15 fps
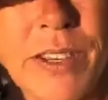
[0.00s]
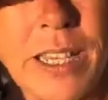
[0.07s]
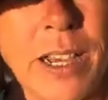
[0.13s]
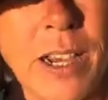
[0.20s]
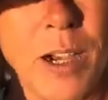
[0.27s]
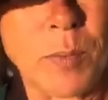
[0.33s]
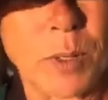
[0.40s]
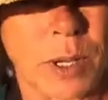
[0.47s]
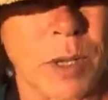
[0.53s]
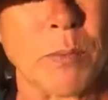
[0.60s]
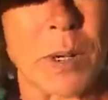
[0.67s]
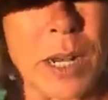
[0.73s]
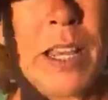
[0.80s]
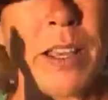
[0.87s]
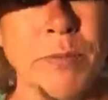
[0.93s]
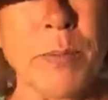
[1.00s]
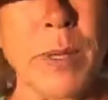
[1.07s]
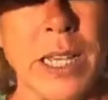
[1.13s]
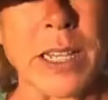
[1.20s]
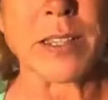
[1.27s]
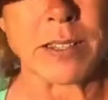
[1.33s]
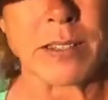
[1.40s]
giving up, and believe
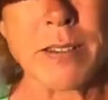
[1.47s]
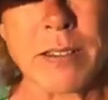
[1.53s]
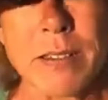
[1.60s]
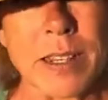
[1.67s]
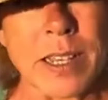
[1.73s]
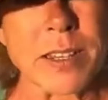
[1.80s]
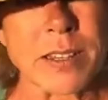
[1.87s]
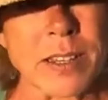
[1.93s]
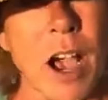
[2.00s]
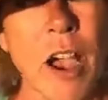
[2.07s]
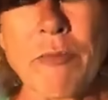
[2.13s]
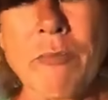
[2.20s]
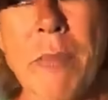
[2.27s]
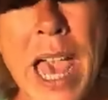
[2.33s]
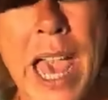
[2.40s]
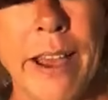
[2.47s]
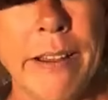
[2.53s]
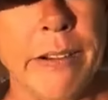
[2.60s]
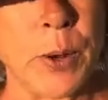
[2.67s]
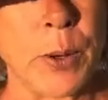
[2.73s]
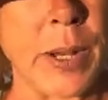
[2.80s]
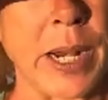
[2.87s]
me, I've met
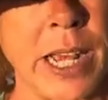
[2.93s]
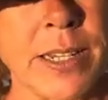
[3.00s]
heroin